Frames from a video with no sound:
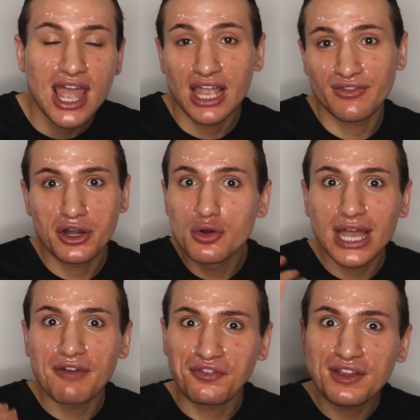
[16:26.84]
if I don't
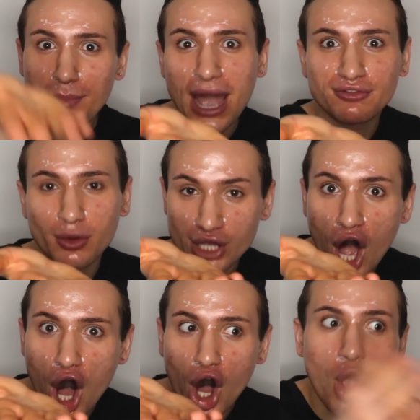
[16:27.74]
get feedback from
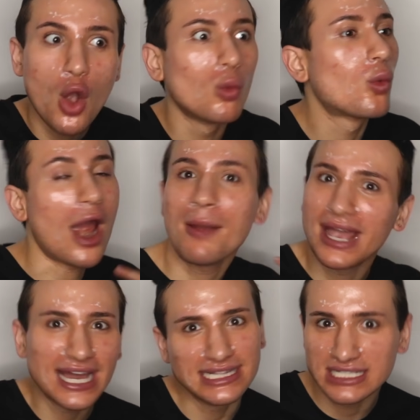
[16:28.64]
y'all, where am I
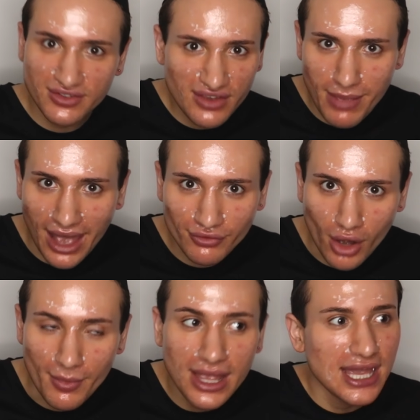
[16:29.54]
getting this feedback
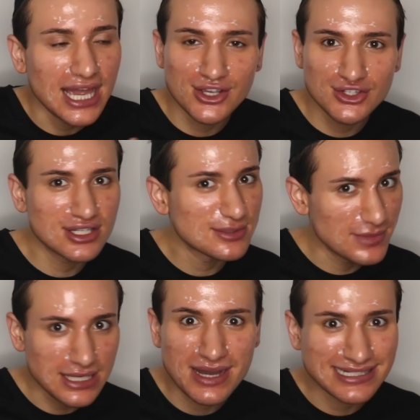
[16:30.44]
from? It's just
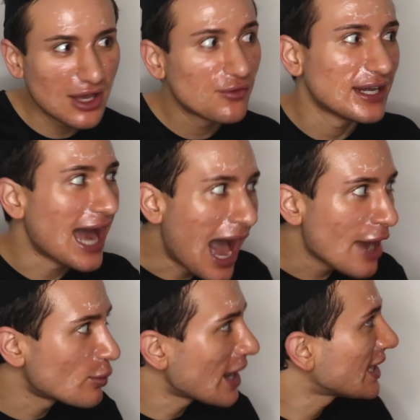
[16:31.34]
me, myself, and
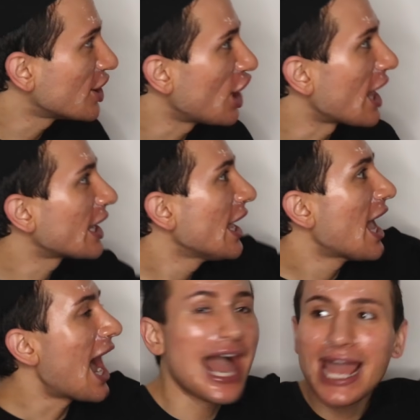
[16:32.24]
I right here. Like,
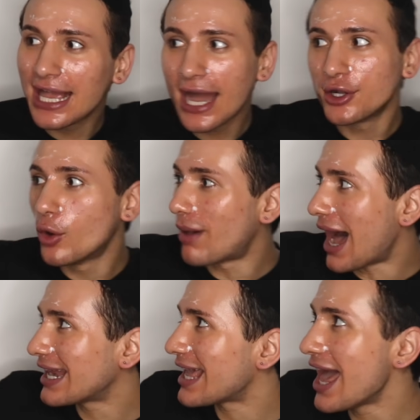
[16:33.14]
I ain't got
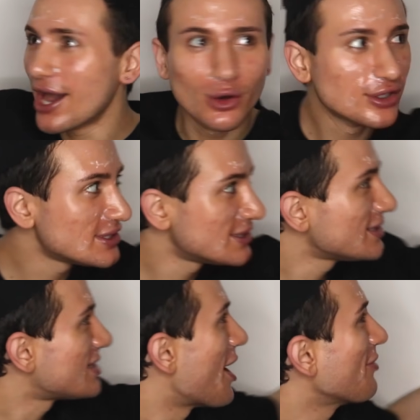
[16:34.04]
nobody else to
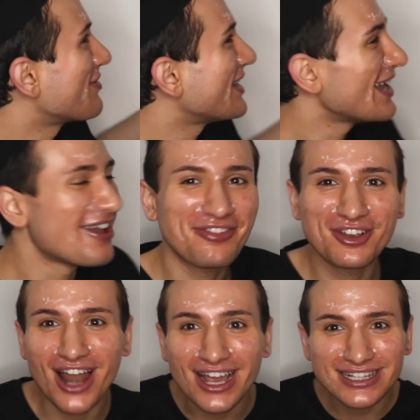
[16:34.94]
tell me if
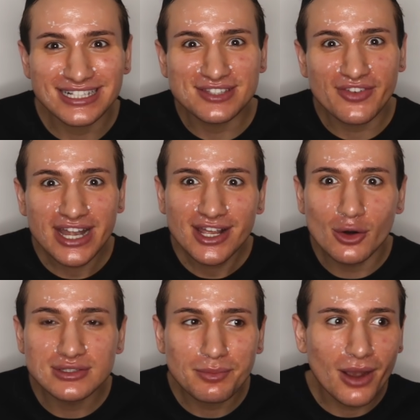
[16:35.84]
you're liking these
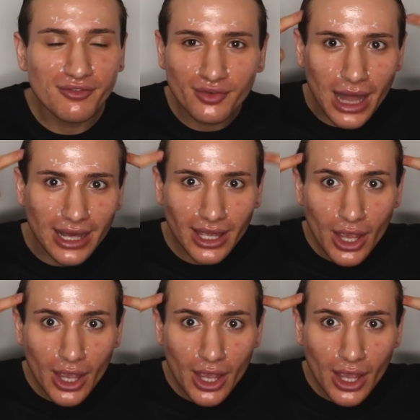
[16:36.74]
videos apart from like